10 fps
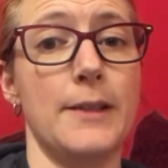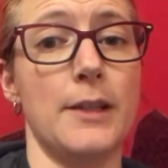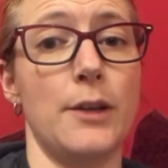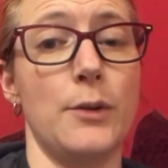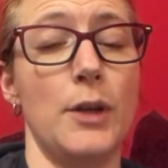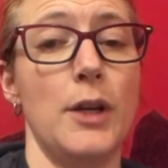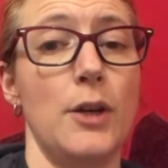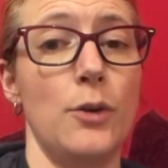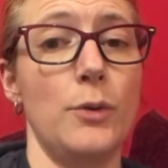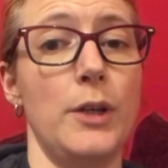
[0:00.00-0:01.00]
So
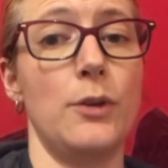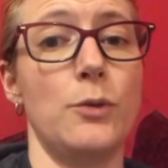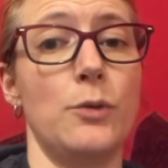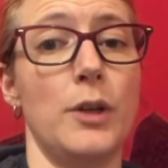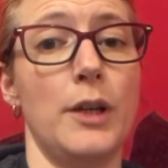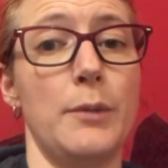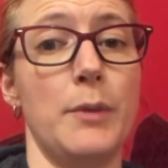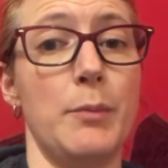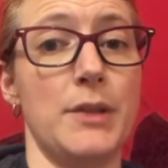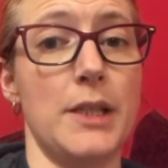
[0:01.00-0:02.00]
all in all,
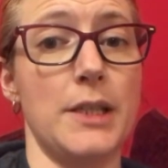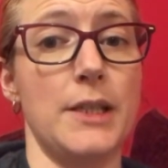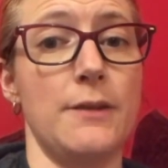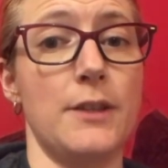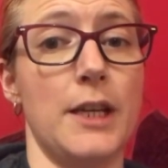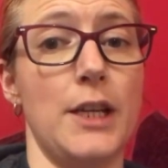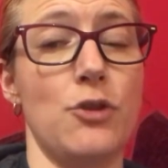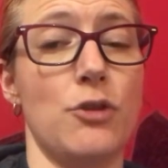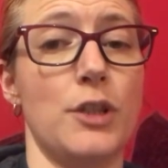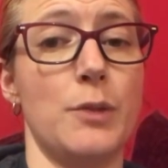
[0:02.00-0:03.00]
a productive day
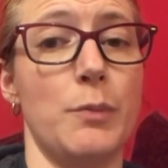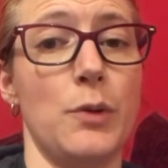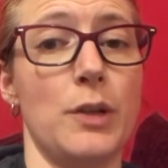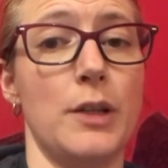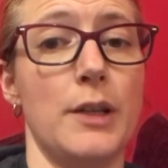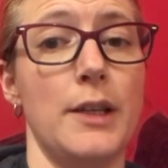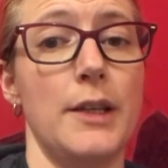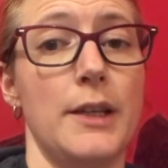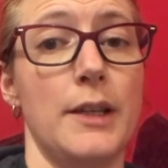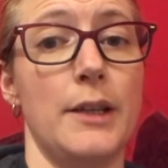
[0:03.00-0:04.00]
trying to book
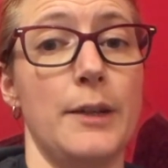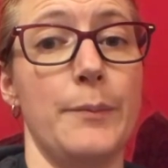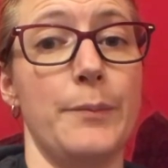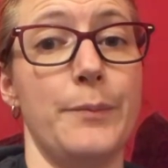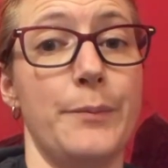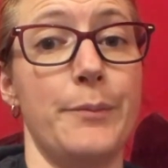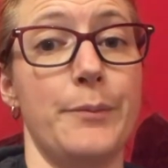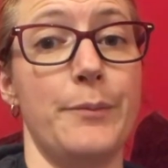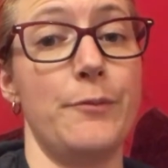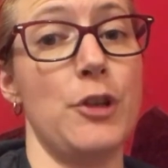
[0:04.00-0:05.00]

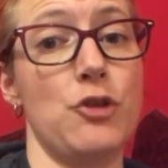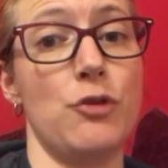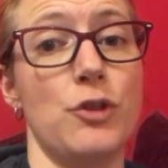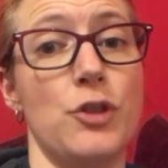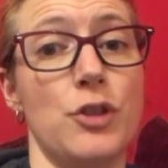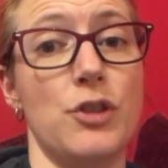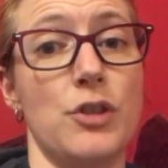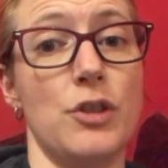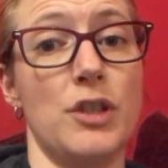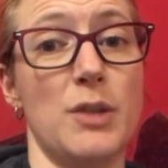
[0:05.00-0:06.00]

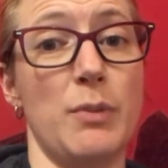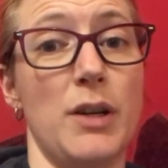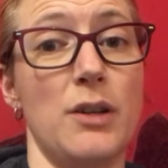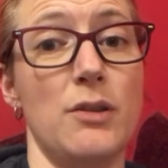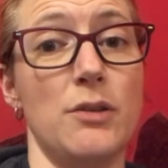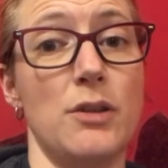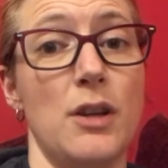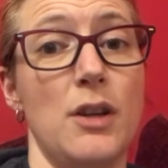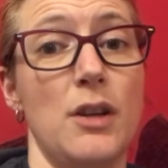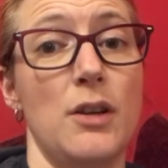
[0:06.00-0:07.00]
restaurants, I suppose.
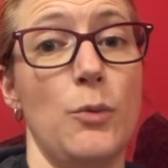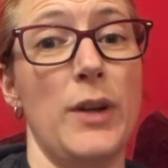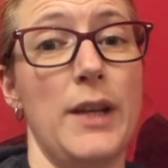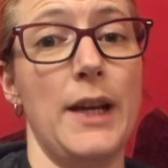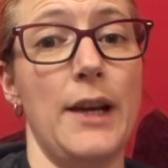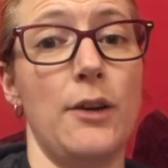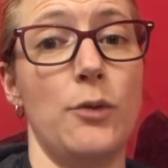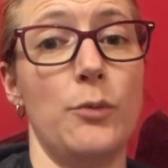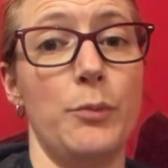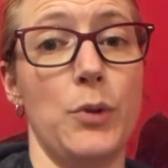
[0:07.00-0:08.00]
We're
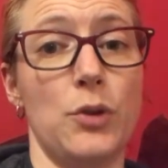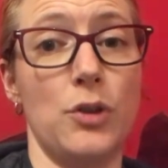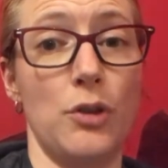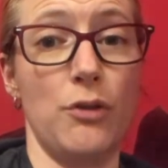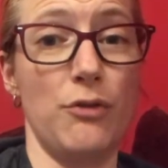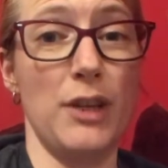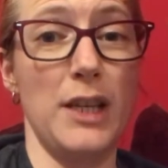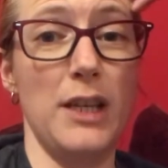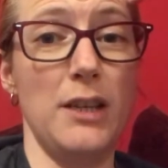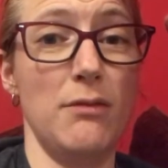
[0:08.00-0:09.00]
now booked
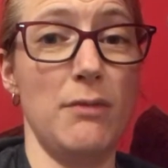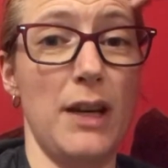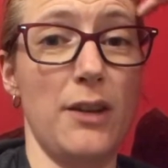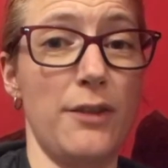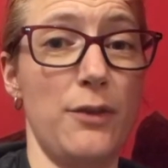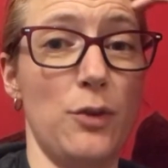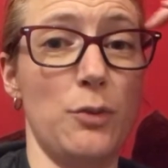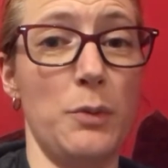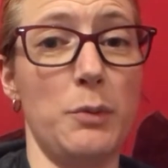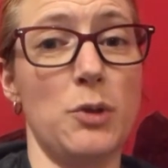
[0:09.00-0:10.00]
3 out of the 4
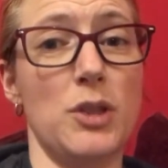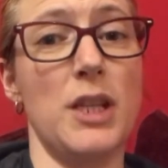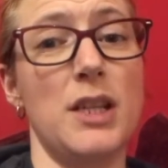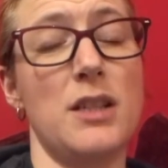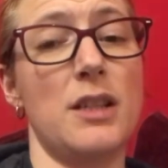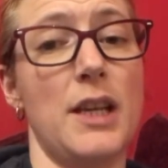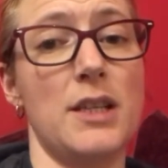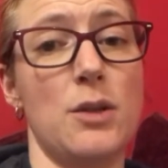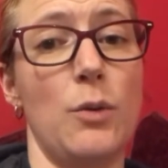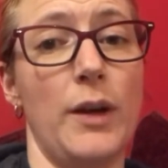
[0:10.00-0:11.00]
that we wanted, so
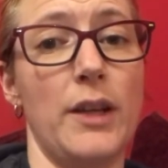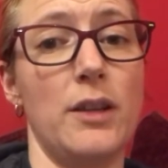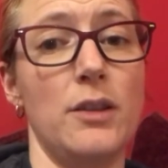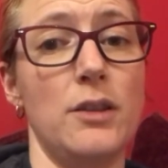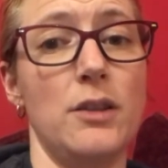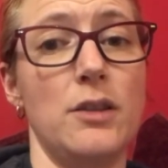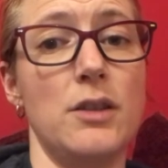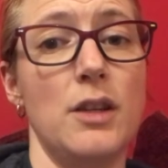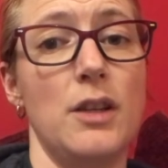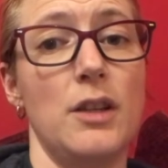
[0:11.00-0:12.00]
that's quite
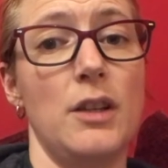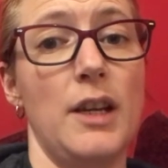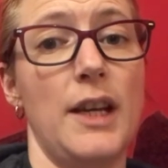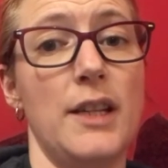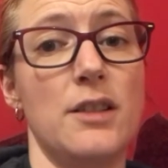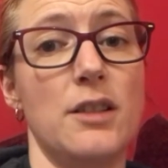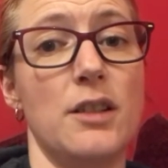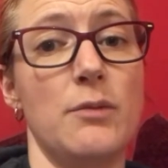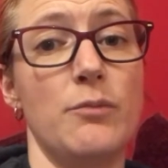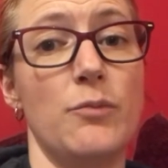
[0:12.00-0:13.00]
good. And
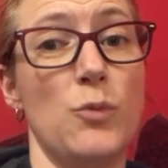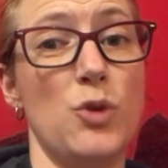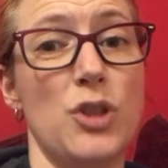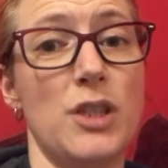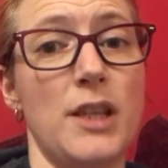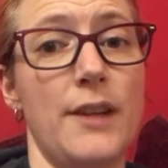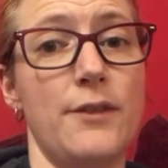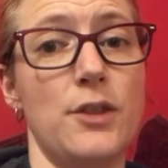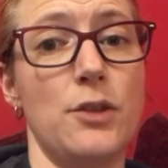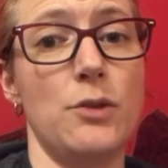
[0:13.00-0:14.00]
we'll just
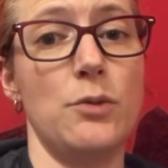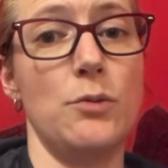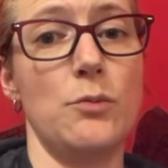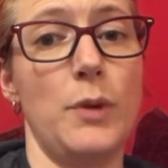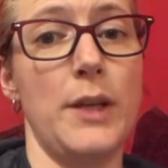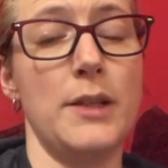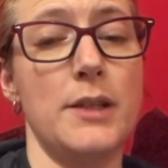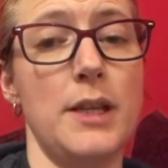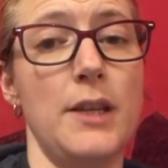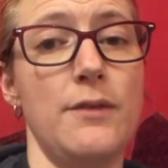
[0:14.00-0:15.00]
have to wait
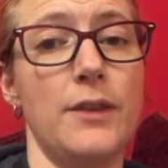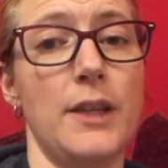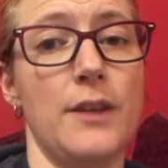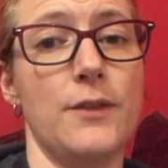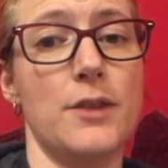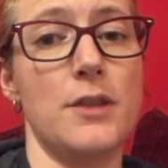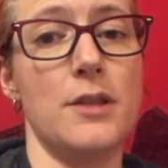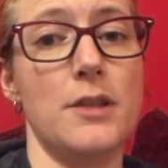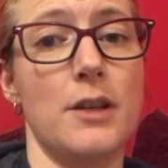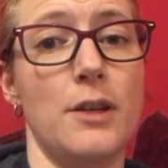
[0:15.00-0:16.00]
and see for the others.
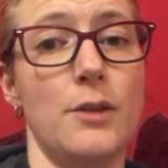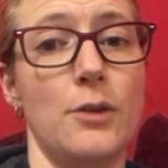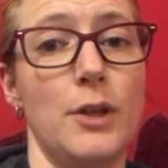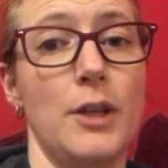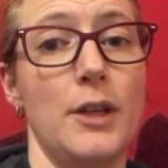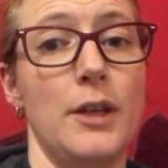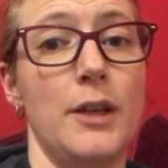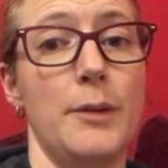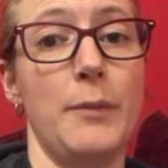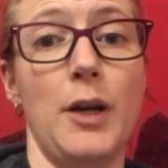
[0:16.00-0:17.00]
So
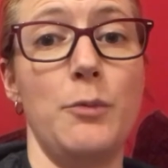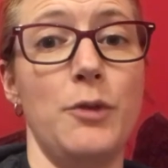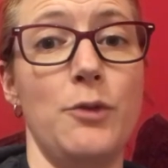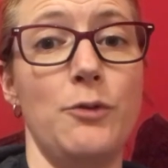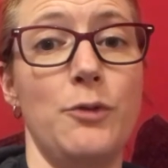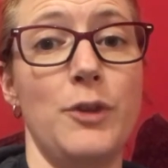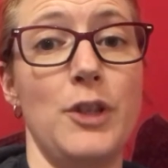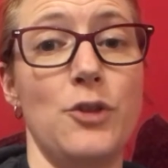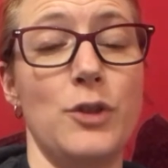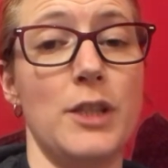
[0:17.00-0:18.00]
I hope you've
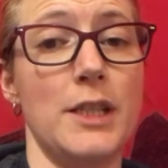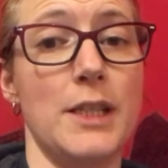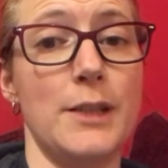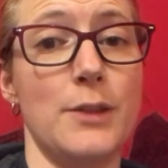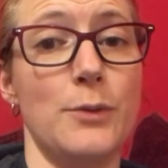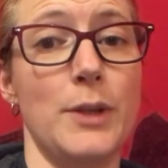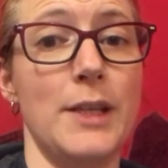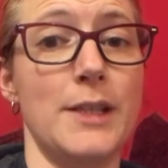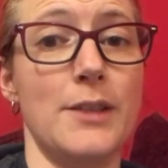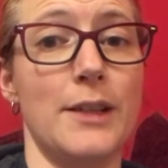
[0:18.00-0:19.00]
enjoyed this little
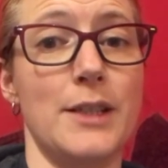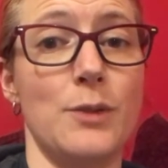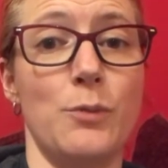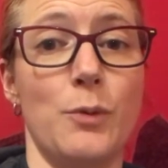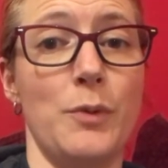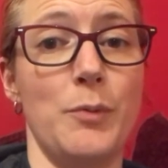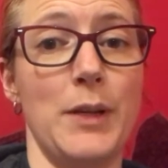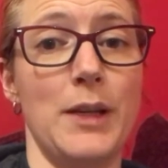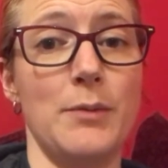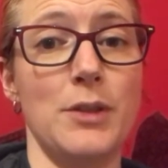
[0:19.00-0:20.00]
insight to what we've
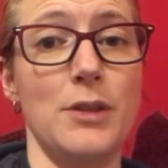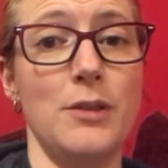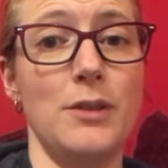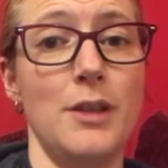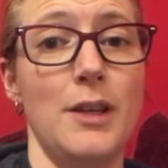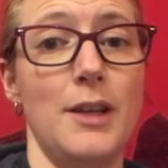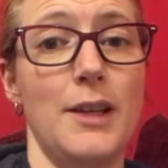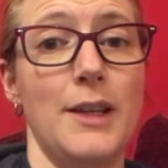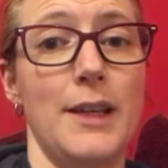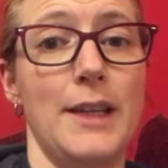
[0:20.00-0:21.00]
been up to,
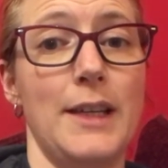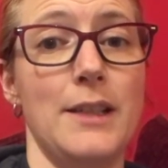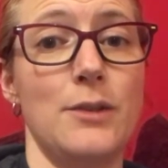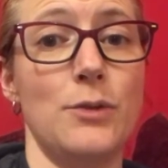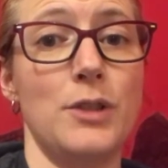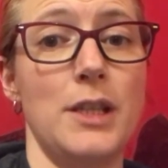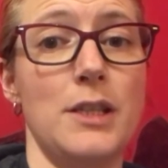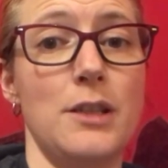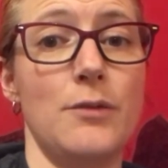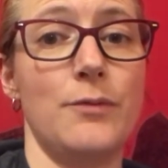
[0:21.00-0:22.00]
and we'll see you
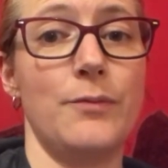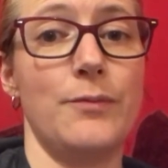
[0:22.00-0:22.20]
soon.